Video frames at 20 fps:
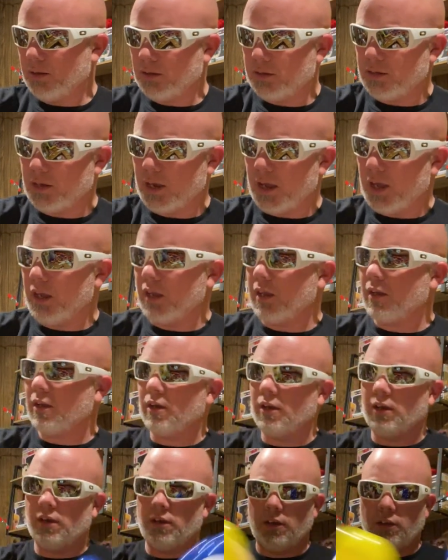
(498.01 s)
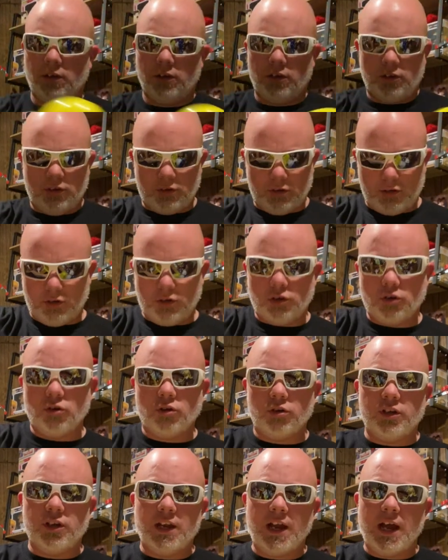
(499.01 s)
Take
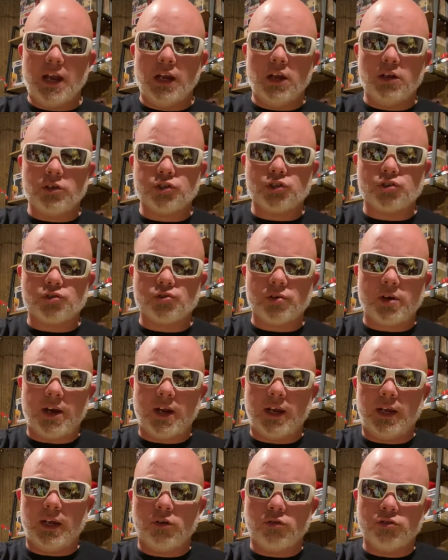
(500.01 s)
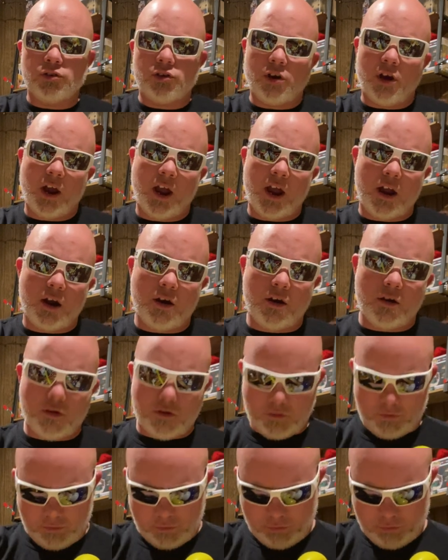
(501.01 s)
your yellow string on your hair